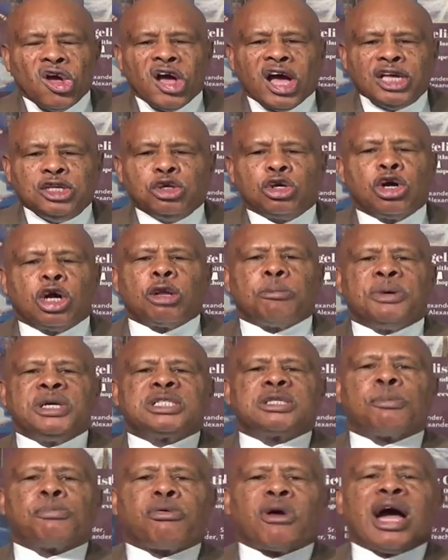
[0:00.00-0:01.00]
And you're going to be
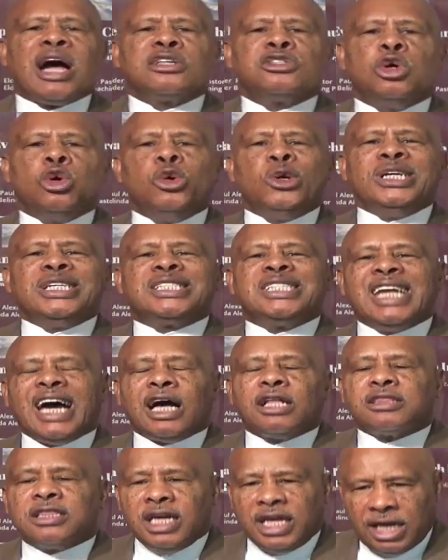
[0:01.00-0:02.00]
surprised who is
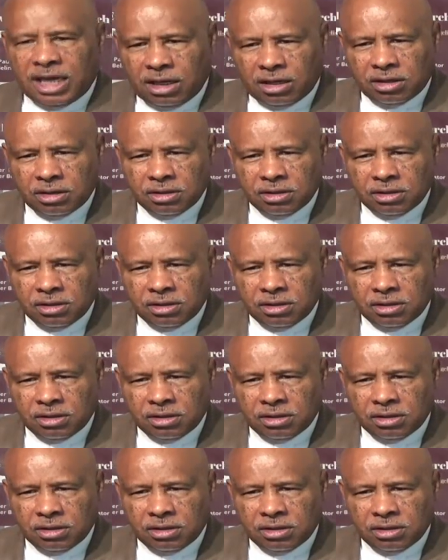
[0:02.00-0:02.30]
not there.